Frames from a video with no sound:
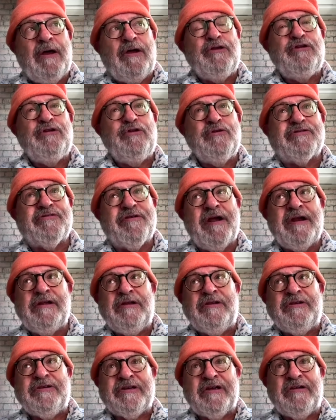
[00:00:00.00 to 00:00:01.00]

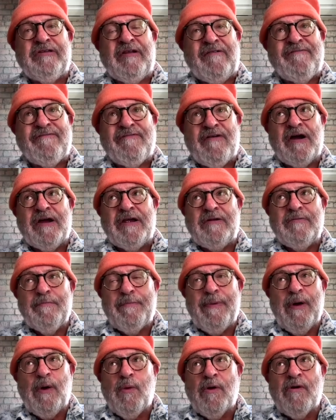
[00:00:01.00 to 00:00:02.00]
Ukrainians in the fight,
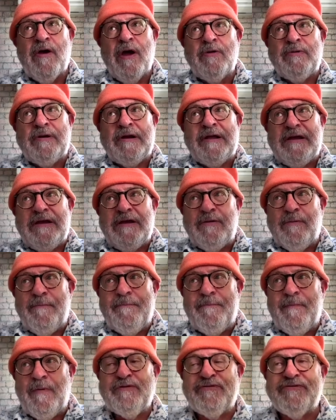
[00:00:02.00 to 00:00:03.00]
but we're only
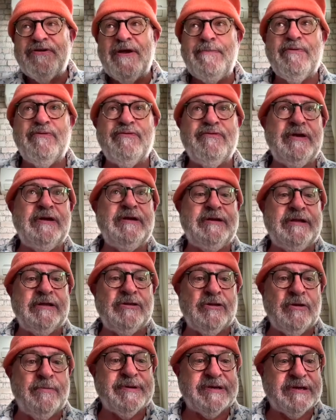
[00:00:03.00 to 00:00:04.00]
drip
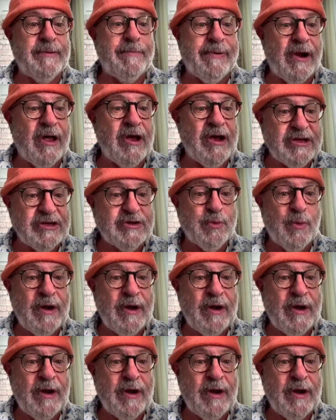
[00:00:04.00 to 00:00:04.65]
feeding them supplies.